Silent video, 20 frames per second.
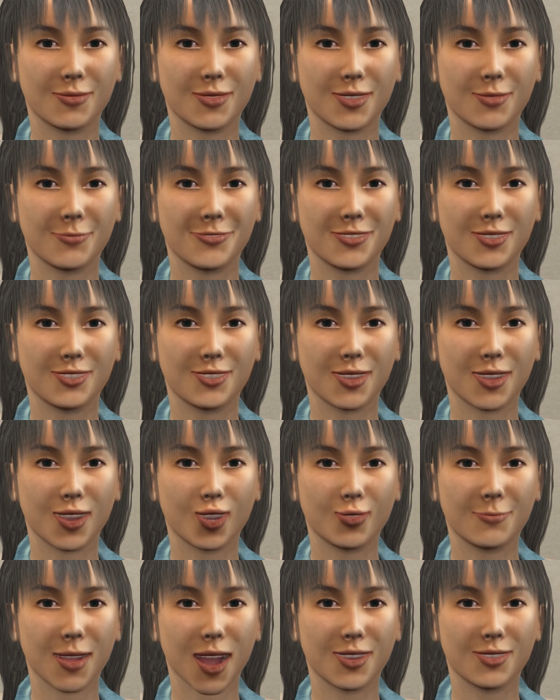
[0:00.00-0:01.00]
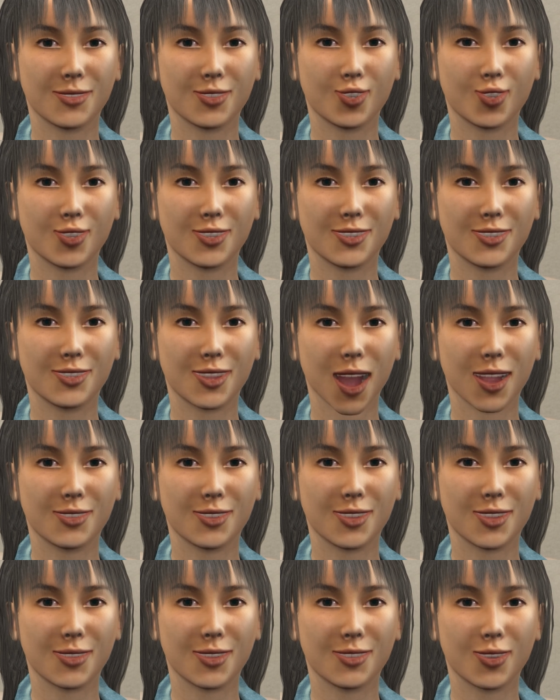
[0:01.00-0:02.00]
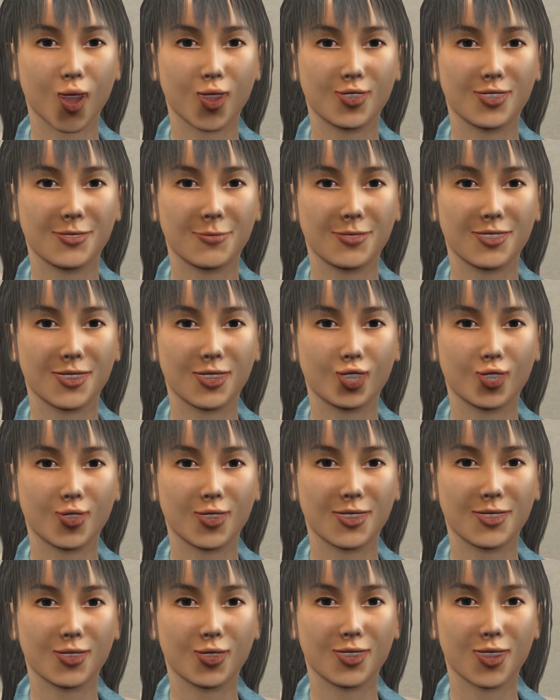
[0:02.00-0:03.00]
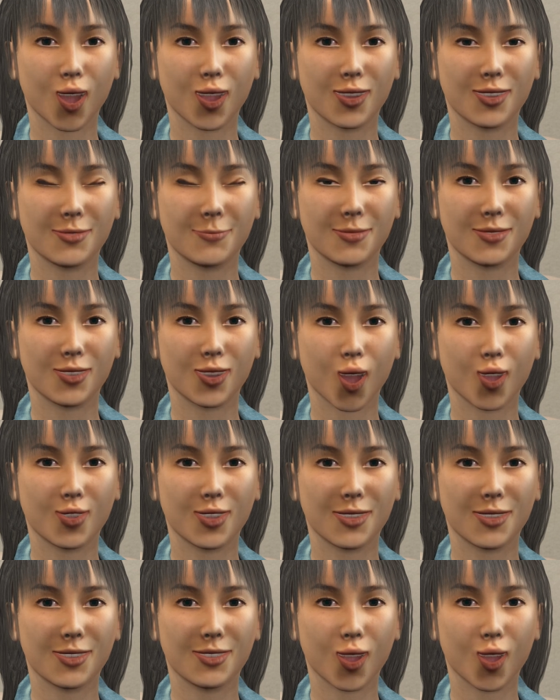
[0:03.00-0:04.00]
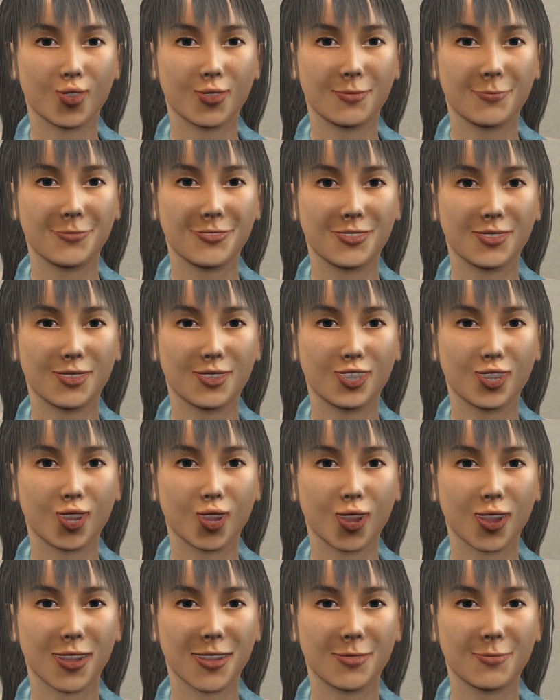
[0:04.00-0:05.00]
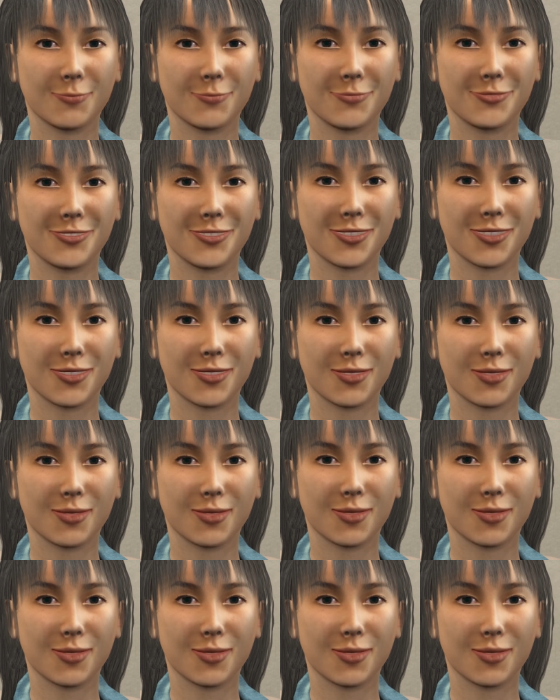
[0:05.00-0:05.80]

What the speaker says: Amines that are bonded to a single ethanol substituent are called monoethanolamines, or MEA.